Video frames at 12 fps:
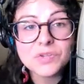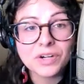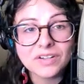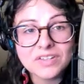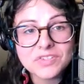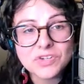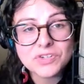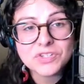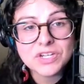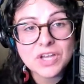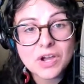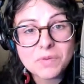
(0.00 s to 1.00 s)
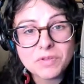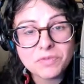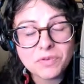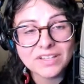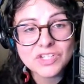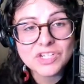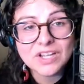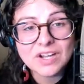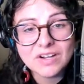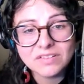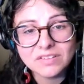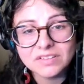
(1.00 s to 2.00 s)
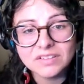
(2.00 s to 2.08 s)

you want our listeners to know before I let you go?